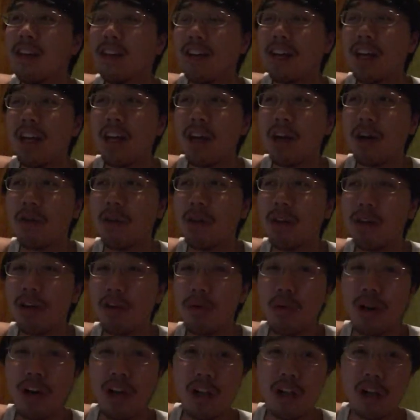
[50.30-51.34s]
Now, uh,
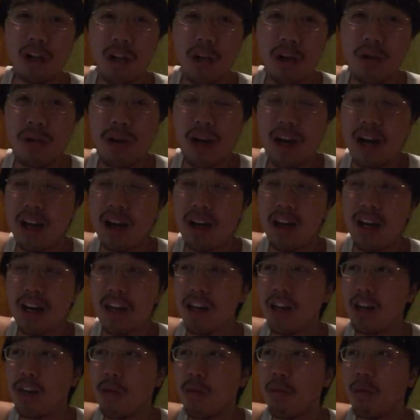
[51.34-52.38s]
a while ago, I
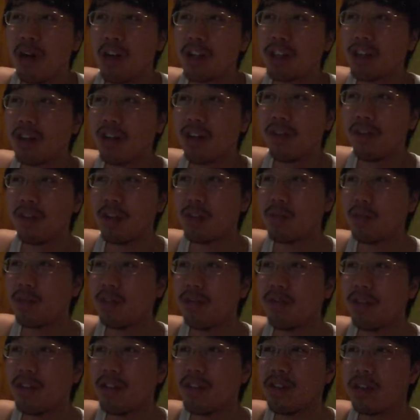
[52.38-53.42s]
ended up watching all of these
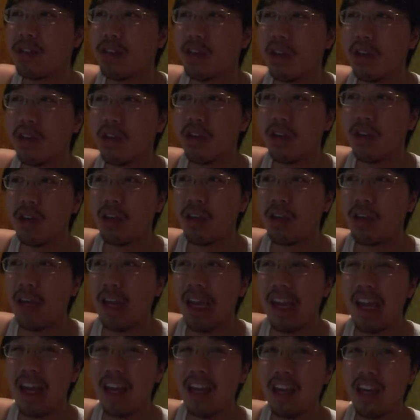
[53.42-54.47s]
movies,
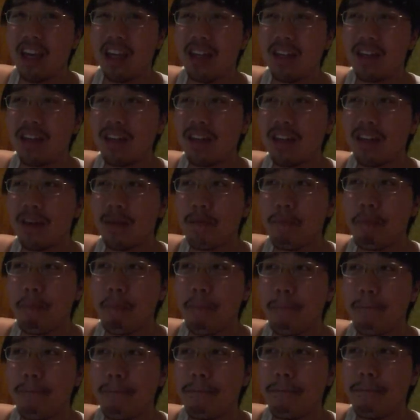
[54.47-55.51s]
and uh,
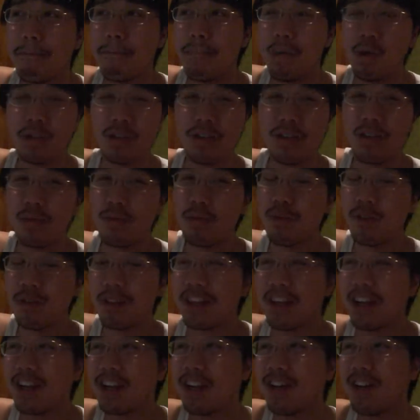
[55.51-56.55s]
most of them
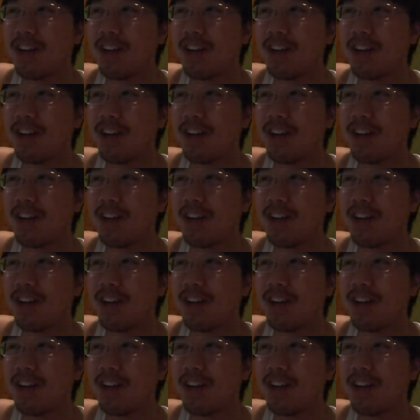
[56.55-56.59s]
weren't that